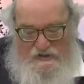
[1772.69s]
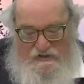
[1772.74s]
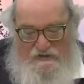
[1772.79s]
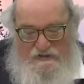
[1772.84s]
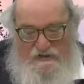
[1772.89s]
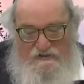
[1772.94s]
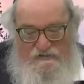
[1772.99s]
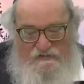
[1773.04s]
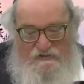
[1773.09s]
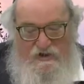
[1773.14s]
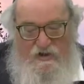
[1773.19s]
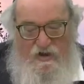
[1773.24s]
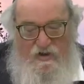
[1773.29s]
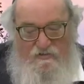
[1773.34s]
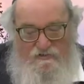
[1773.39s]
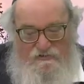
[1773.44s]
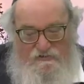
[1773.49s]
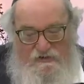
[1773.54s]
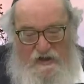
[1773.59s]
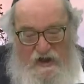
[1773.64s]
in
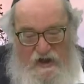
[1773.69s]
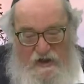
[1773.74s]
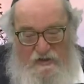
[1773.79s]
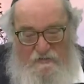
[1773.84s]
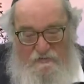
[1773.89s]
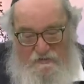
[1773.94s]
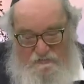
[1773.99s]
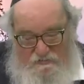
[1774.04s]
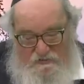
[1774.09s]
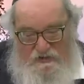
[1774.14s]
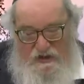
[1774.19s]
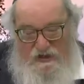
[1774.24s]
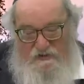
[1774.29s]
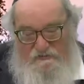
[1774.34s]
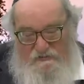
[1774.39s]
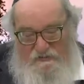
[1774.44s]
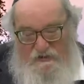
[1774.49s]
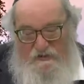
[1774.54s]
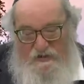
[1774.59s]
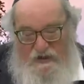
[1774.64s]
Chizkiyahu's time, and
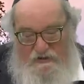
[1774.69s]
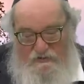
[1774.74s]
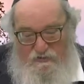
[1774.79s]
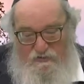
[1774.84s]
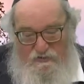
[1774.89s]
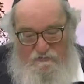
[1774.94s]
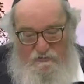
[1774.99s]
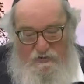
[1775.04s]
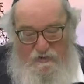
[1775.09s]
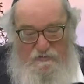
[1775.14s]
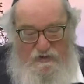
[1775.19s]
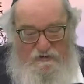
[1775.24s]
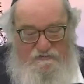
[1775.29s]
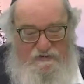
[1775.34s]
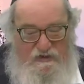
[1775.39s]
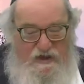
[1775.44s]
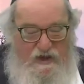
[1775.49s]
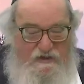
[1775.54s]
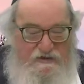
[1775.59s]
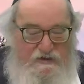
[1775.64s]
potentially that could have been
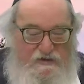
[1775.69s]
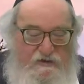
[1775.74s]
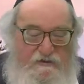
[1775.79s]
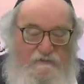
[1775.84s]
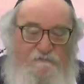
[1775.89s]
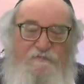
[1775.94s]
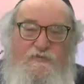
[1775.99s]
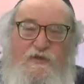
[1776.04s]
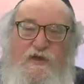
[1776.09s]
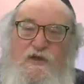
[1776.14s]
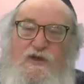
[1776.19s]
messianic,